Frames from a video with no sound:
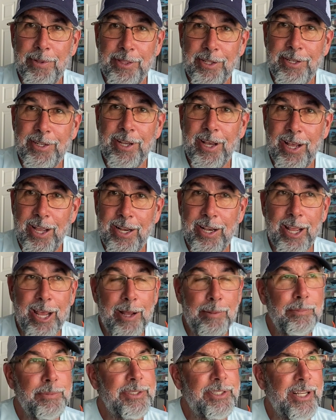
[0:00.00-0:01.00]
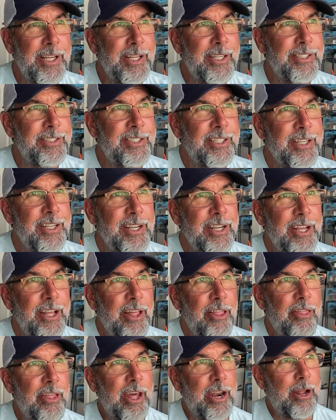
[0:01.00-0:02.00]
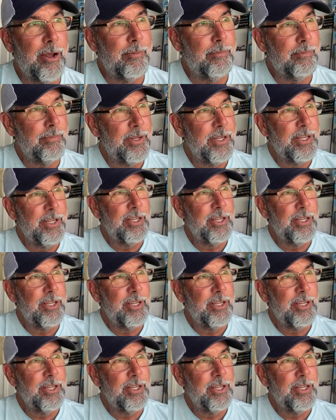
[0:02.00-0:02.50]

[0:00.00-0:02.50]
and the Tide app says that I'm